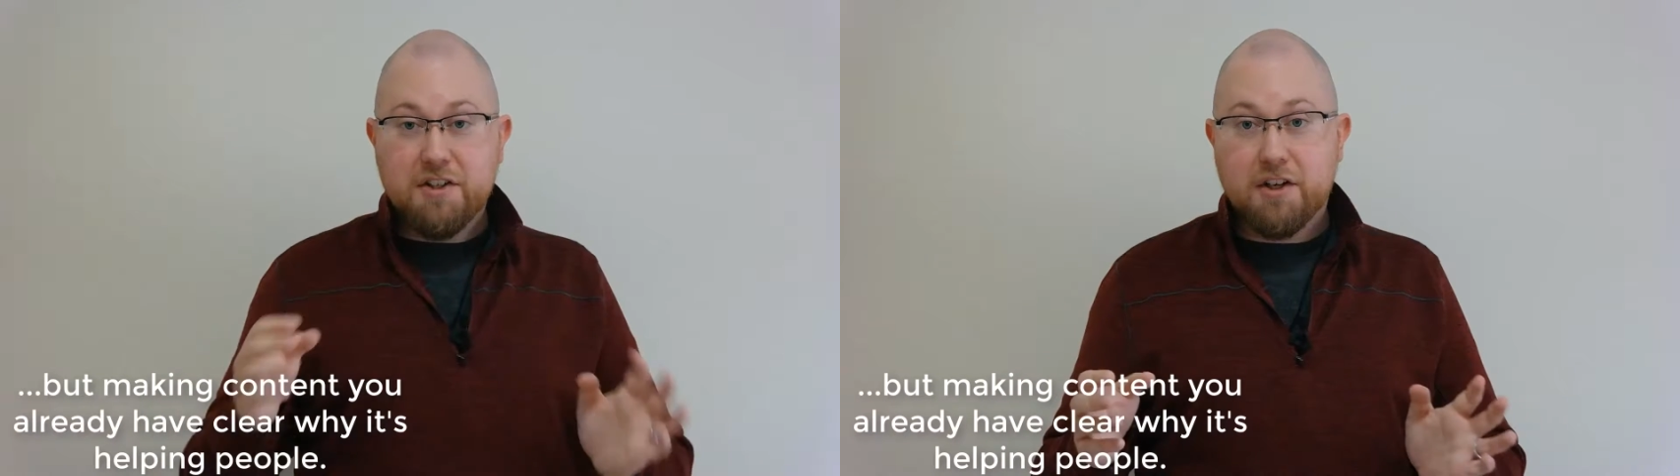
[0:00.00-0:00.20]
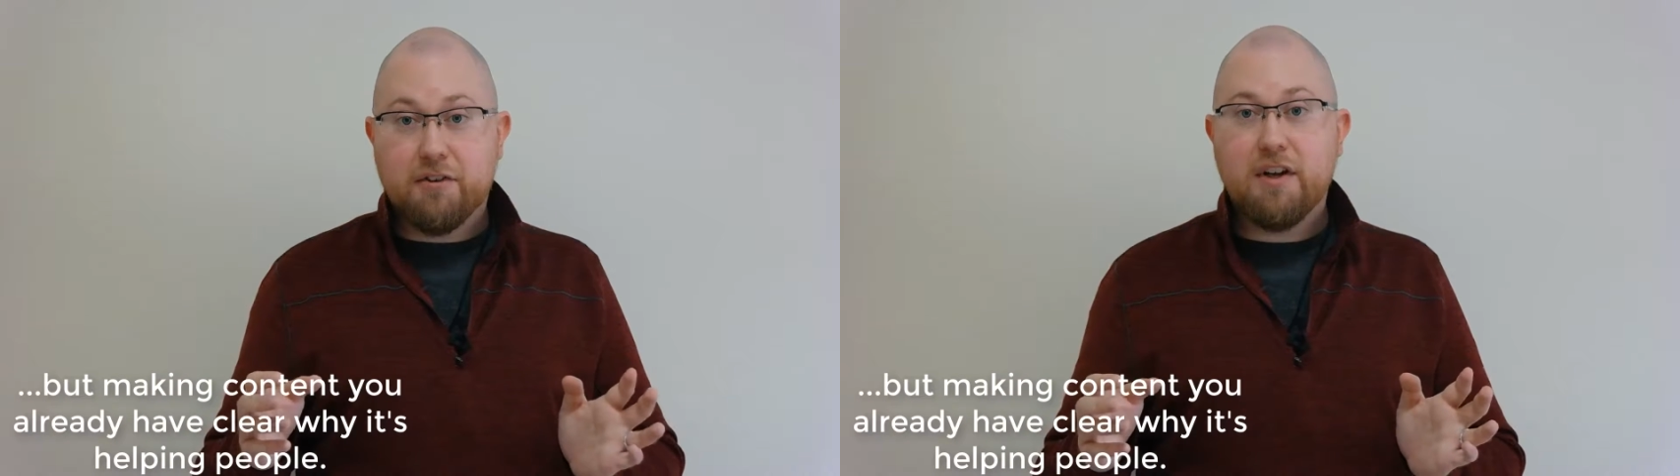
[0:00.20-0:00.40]

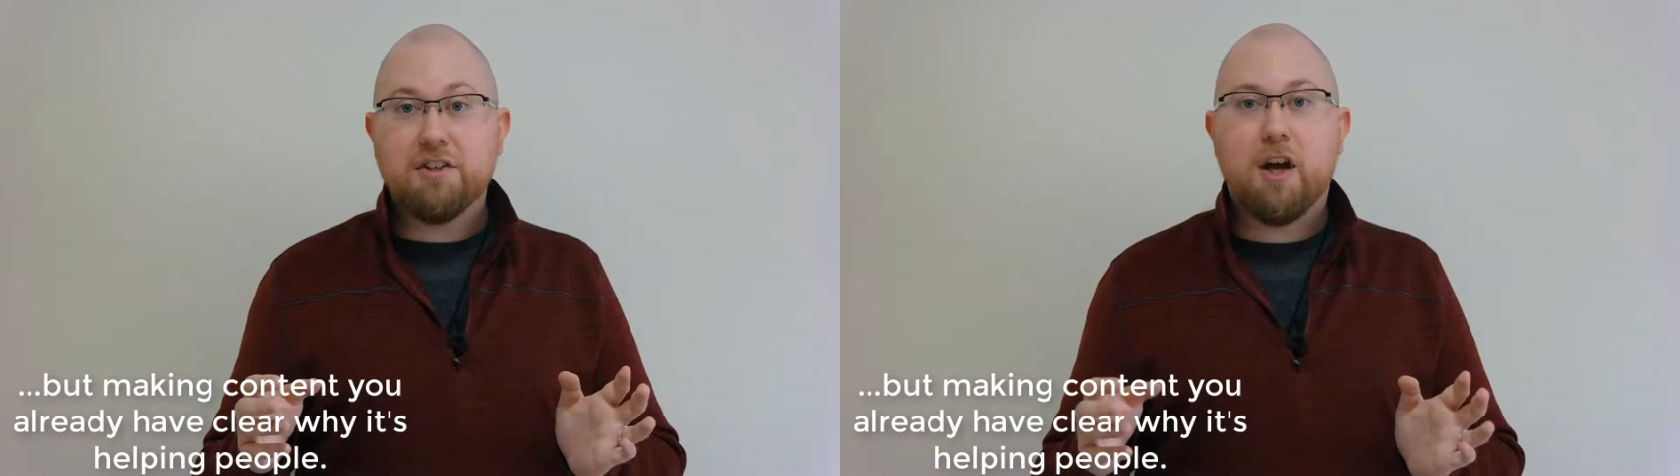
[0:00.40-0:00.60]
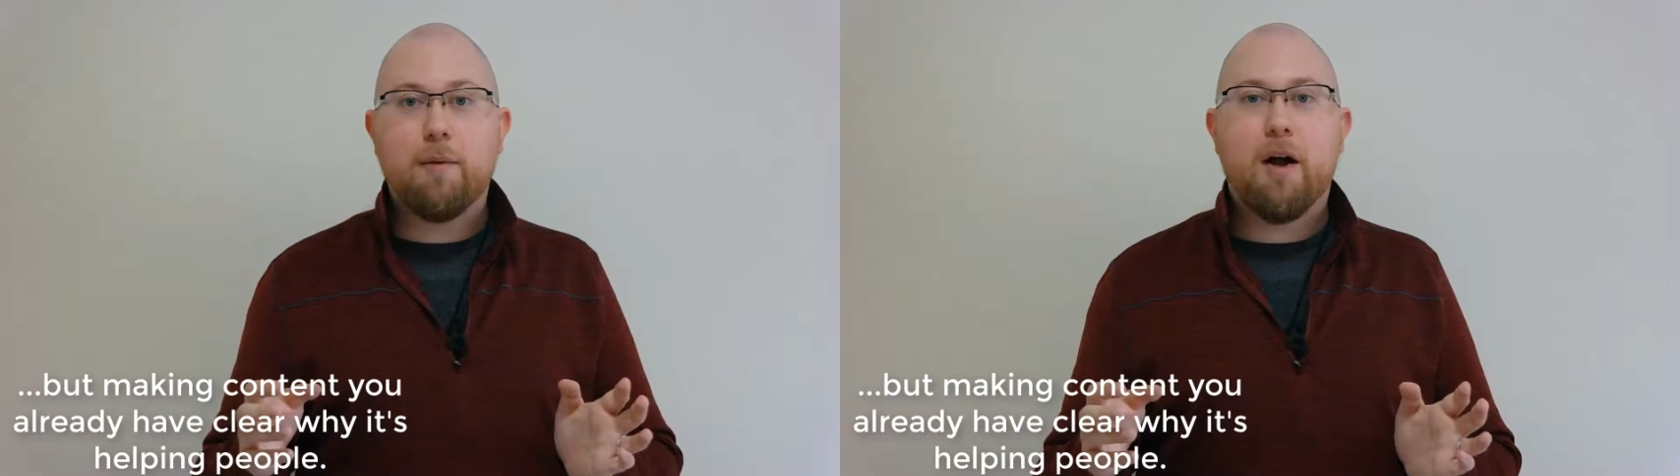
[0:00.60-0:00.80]
did a great
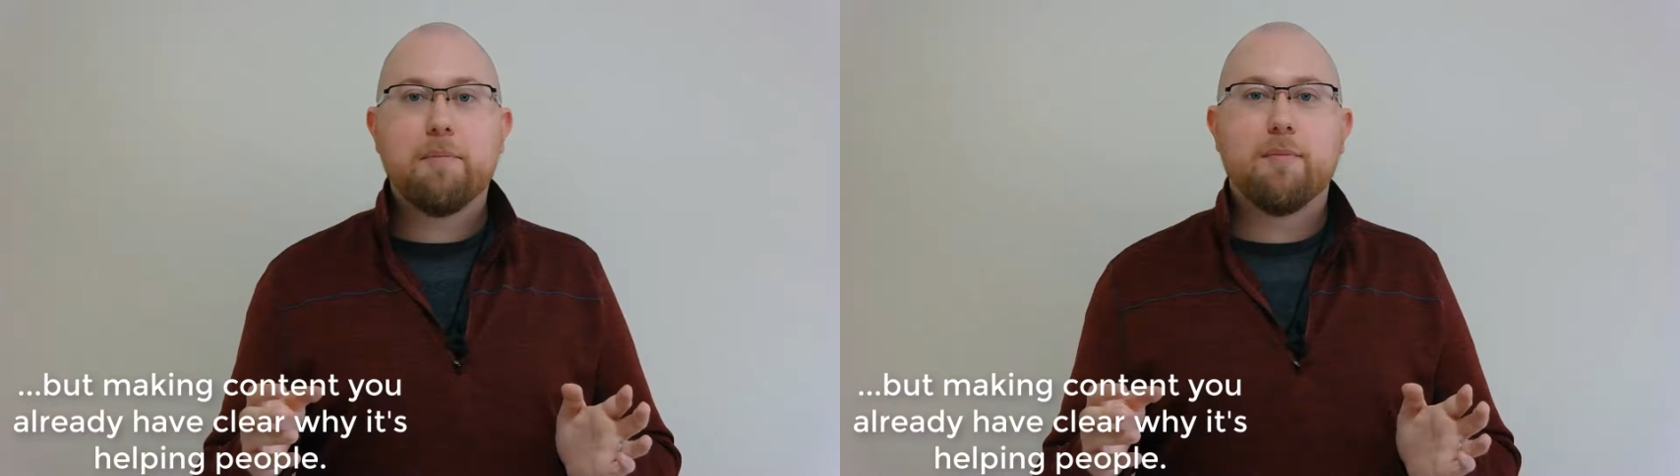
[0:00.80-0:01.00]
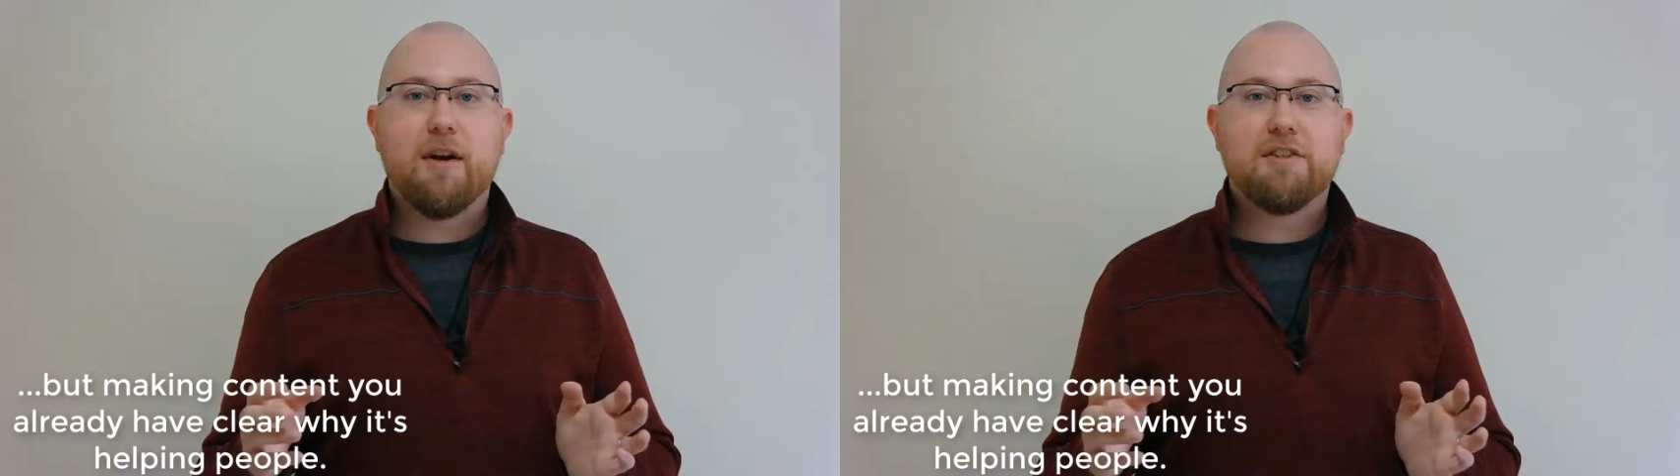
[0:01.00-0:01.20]
job
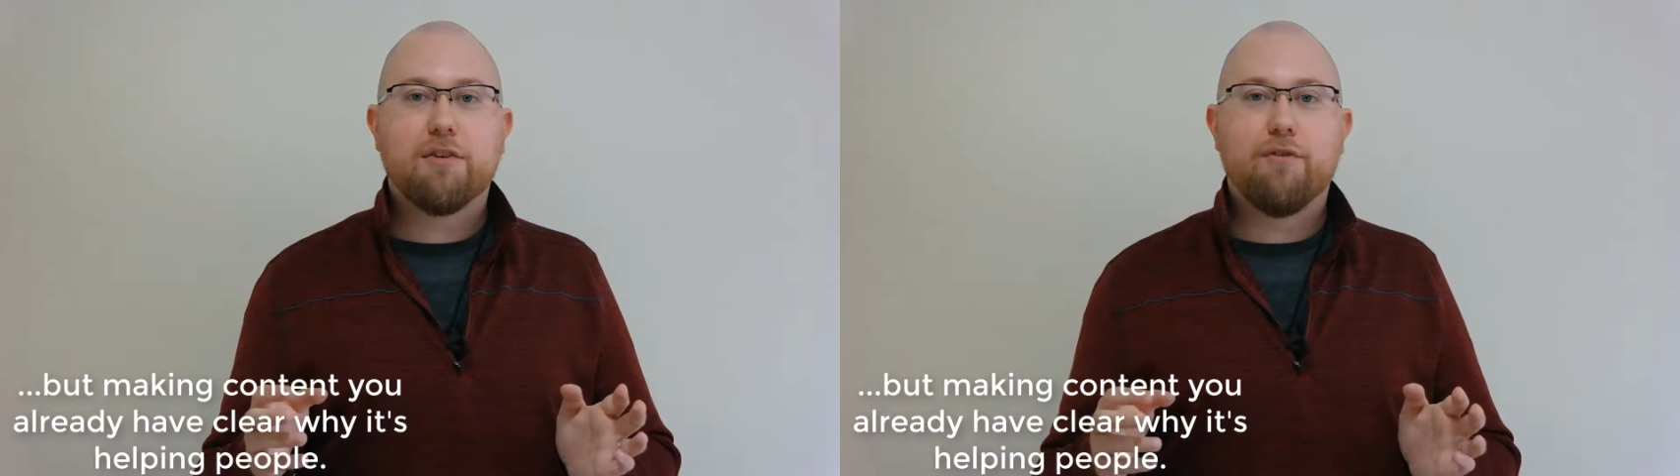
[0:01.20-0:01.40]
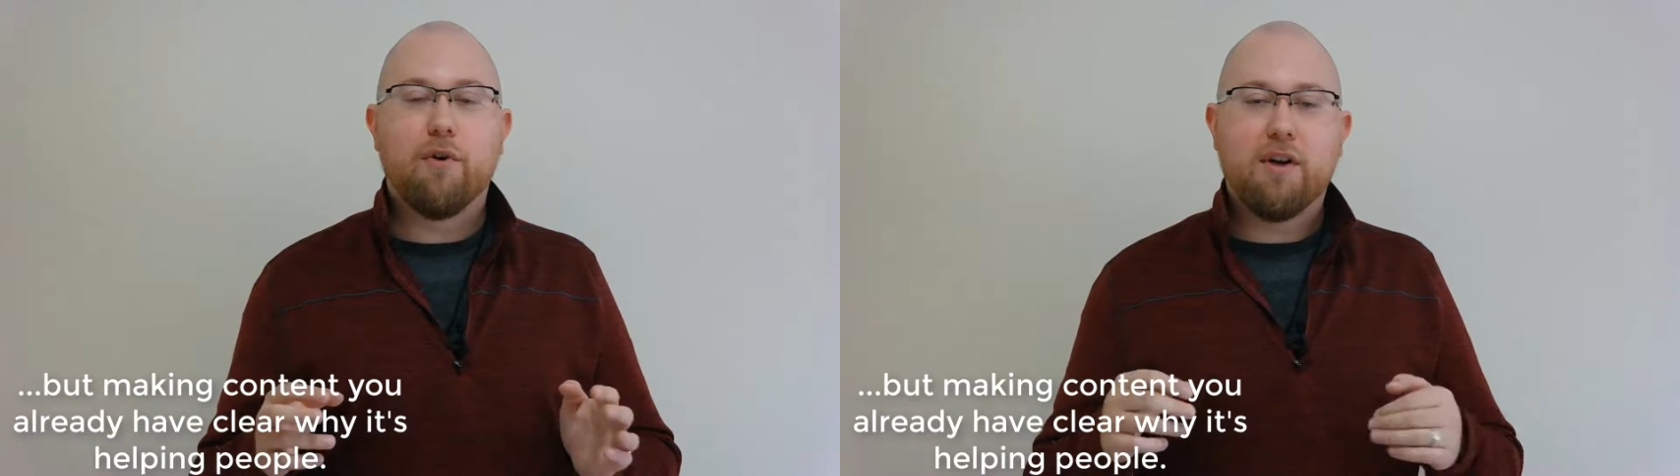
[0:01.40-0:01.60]

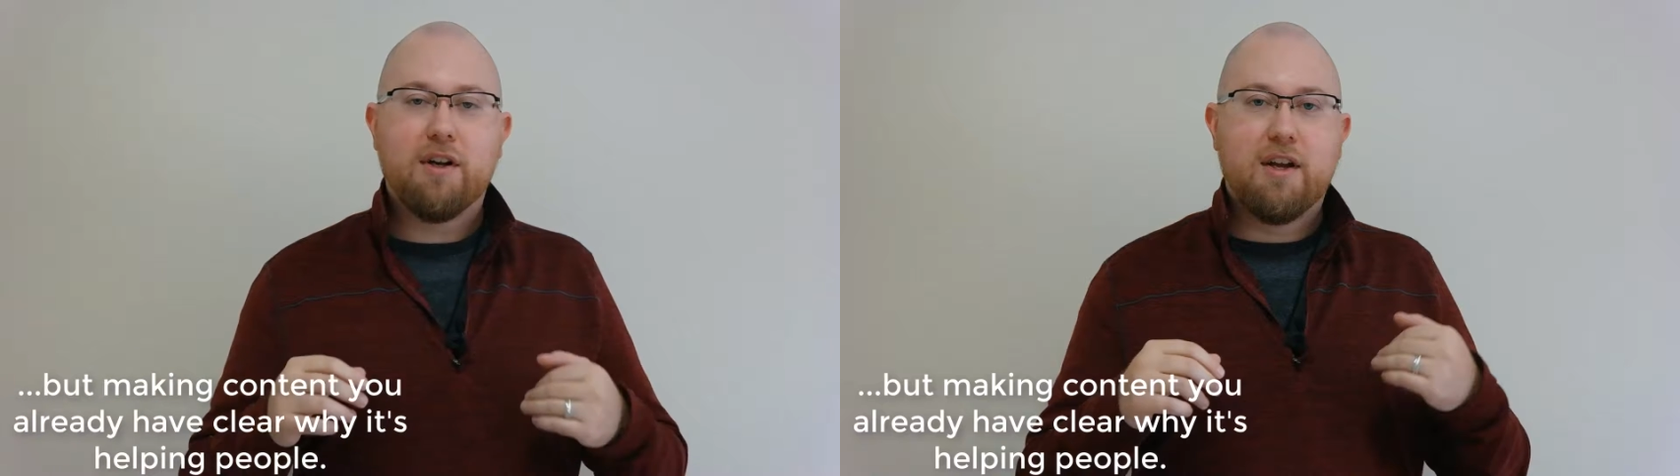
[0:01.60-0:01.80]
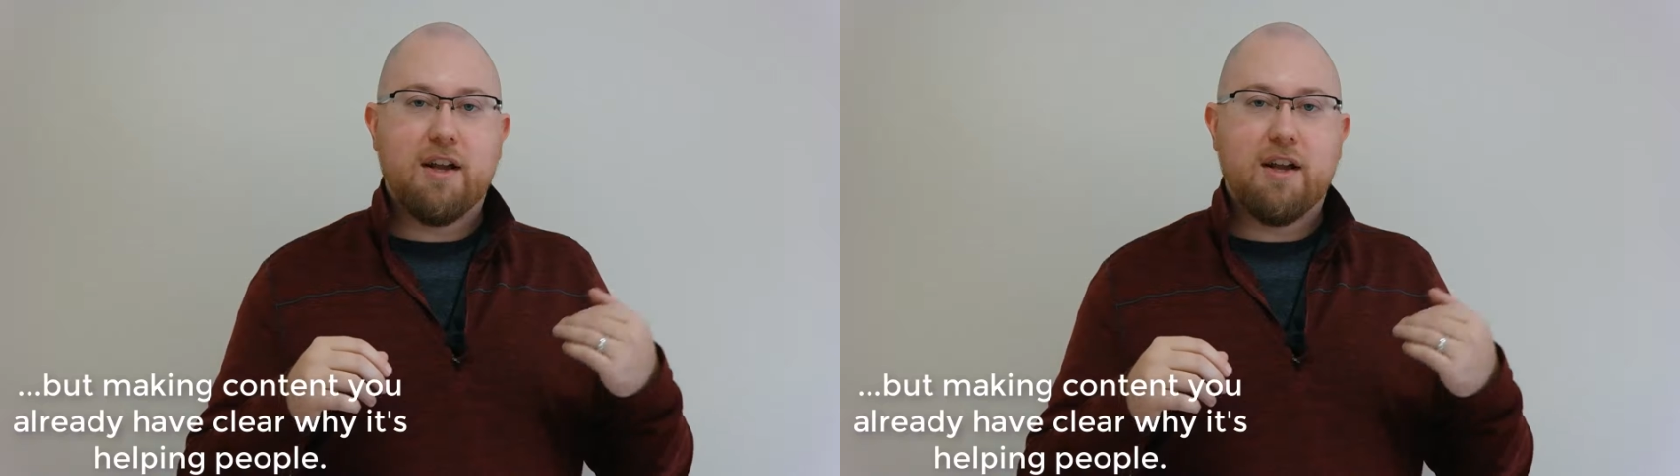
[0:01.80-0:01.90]
optimizing for it,